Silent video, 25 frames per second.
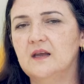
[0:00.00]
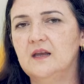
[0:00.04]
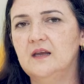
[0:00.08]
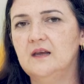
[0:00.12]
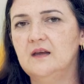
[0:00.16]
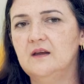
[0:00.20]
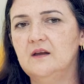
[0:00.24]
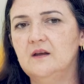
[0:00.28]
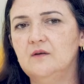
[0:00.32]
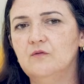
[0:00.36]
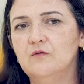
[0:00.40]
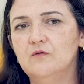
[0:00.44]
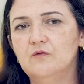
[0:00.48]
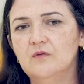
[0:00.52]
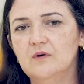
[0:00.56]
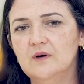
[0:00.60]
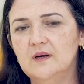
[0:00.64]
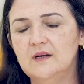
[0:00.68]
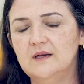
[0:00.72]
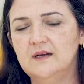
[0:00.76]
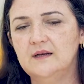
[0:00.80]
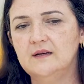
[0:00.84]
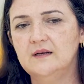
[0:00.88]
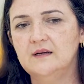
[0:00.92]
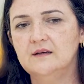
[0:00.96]
he
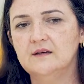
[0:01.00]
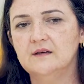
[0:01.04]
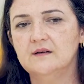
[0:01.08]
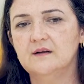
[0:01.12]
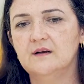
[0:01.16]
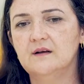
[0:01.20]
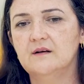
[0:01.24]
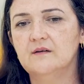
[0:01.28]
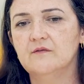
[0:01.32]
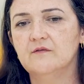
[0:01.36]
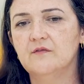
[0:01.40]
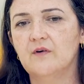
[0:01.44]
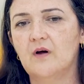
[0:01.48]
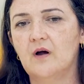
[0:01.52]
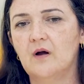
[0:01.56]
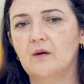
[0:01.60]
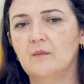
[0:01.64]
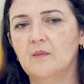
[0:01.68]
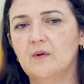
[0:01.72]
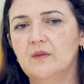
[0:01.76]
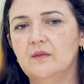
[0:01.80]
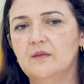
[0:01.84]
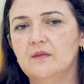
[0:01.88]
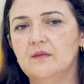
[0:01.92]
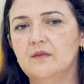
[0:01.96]
really needed an
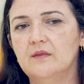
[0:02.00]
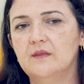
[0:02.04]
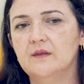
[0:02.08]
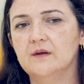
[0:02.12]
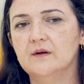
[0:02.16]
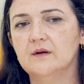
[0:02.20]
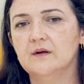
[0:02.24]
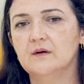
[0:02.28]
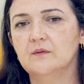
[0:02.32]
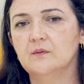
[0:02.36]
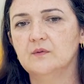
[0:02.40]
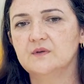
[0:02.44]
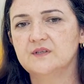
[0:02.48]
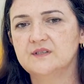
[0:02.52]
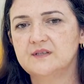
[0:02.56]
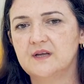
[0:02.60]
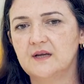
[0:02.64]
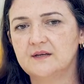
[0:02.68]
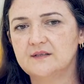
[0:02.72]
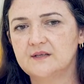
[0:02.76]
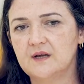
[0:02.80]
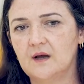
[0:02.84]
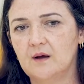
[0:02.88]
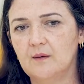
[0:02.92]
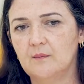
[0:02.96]
environment that was
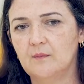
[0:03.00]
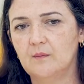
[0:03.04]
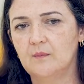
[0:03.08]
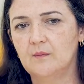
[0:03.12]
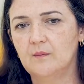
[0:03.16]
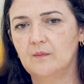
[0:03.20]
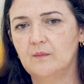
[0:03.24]
set up